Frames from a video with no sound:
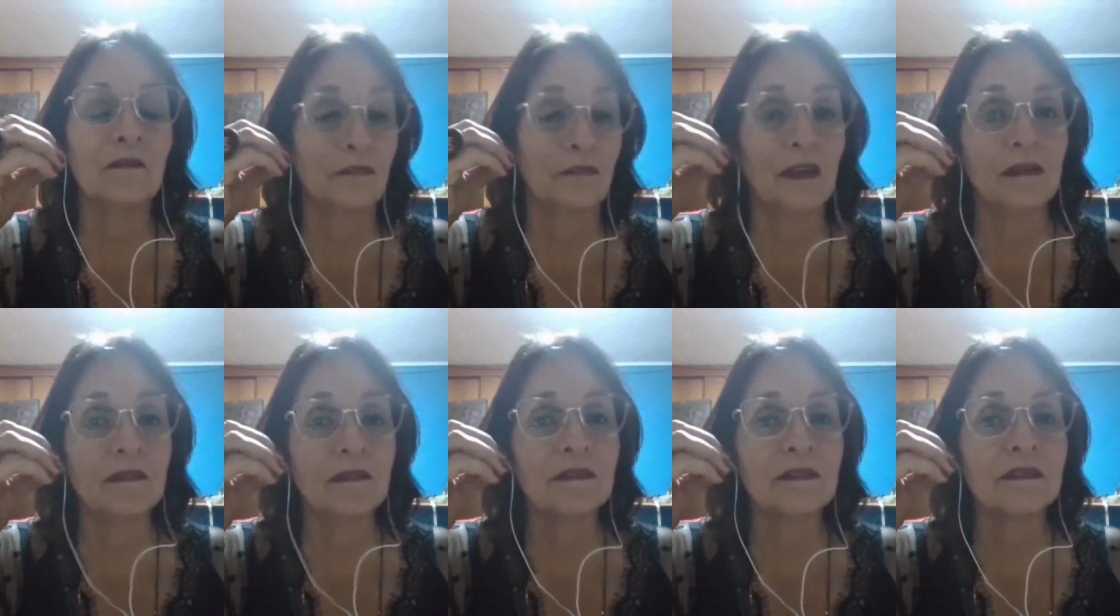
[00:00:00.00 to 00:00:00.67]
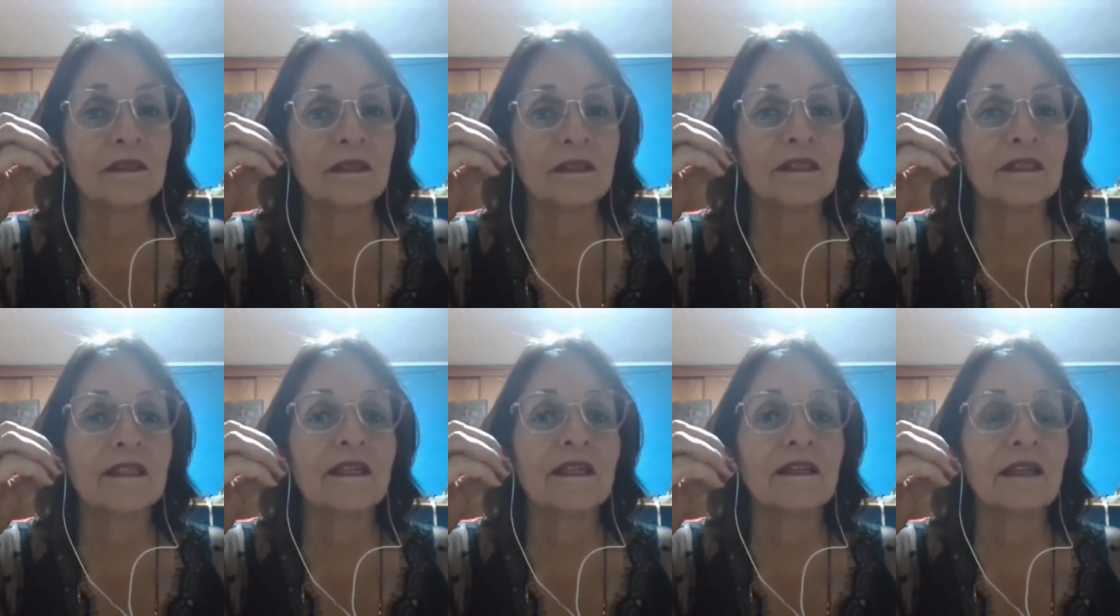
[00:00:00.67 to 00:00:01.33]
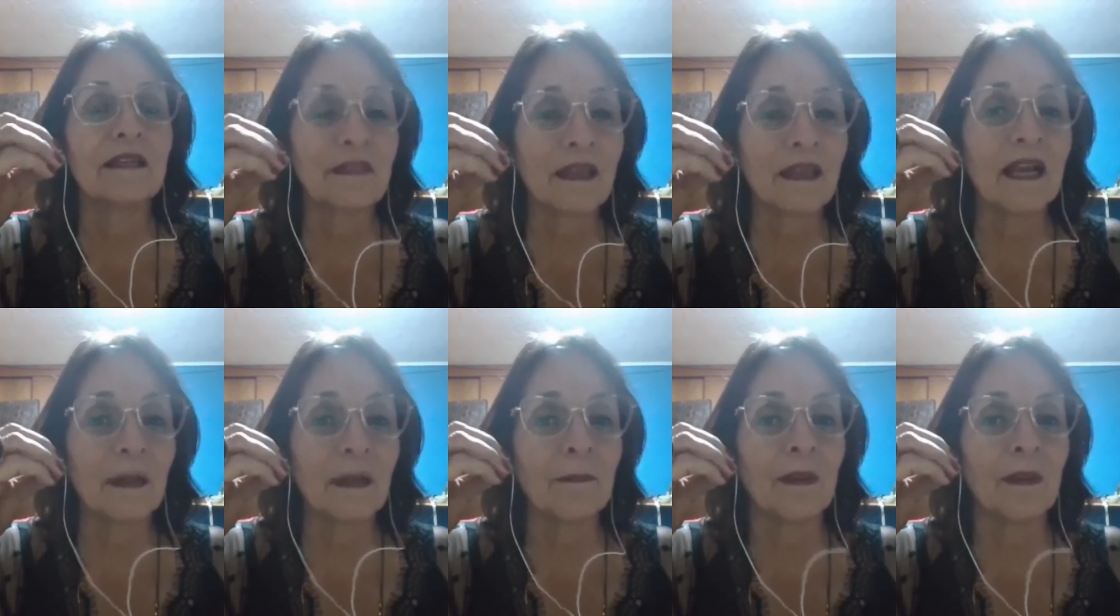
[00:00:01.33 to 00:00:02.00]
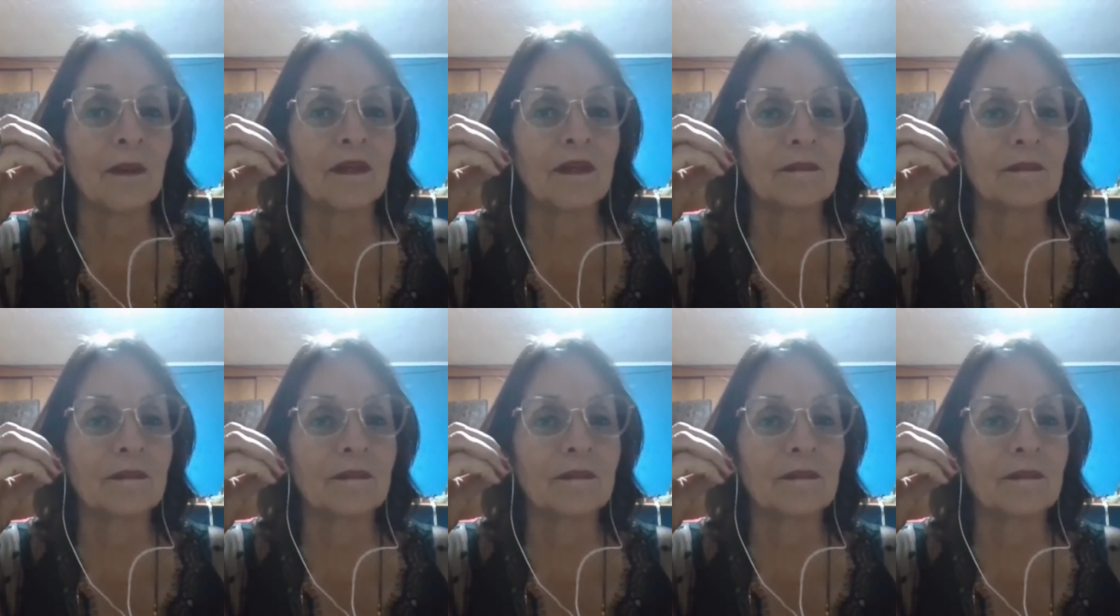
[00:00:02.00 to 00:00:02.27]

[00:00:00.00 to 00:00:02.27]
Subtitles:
felt that they have power.